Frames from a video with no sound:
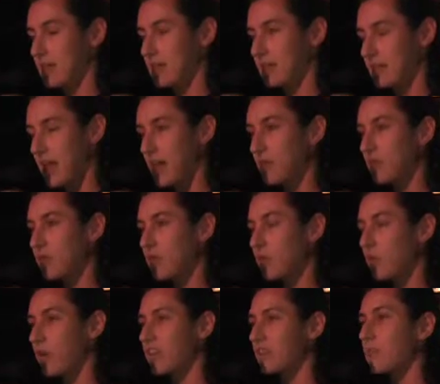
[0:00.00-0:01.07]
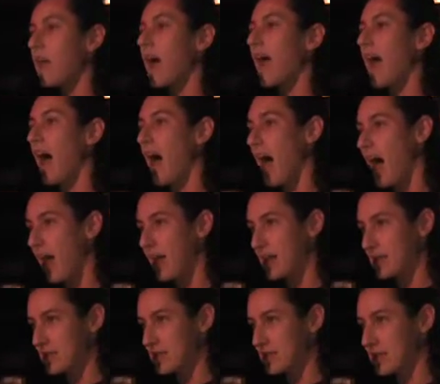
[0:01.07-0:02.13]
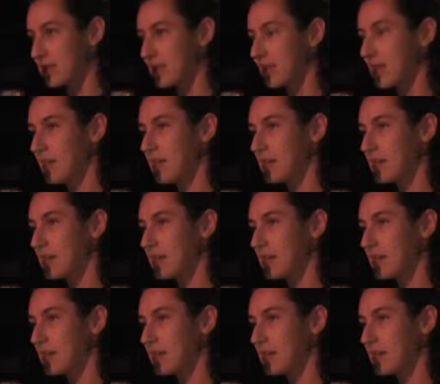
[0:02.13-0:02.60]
Level with my eyes,